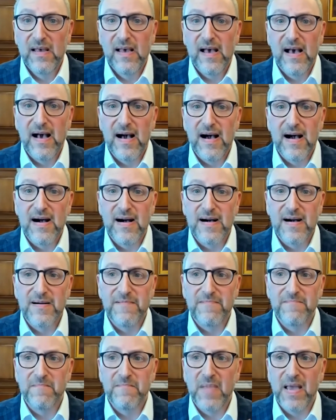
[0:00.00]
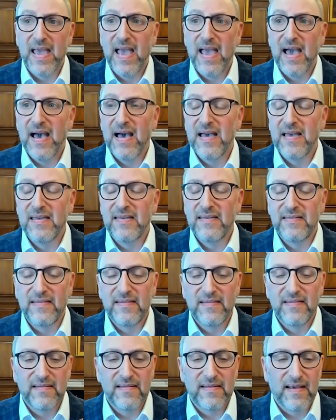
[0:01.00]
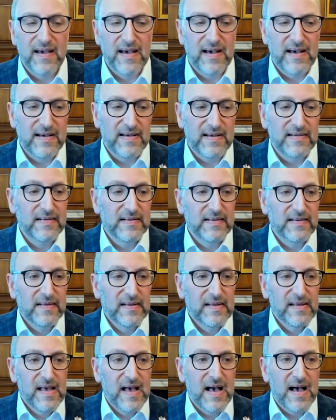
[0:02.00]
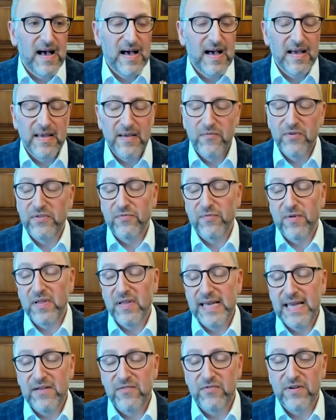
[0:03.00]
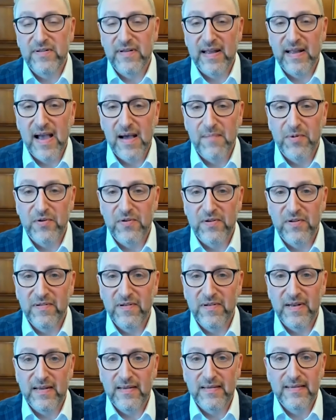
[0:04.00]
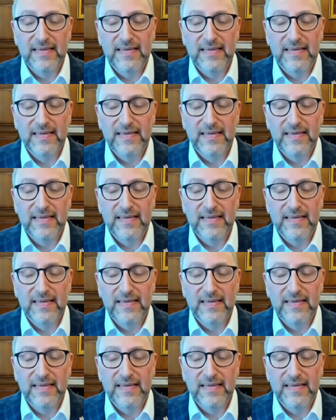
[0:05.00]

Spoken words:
And it was a really interesting opportunity.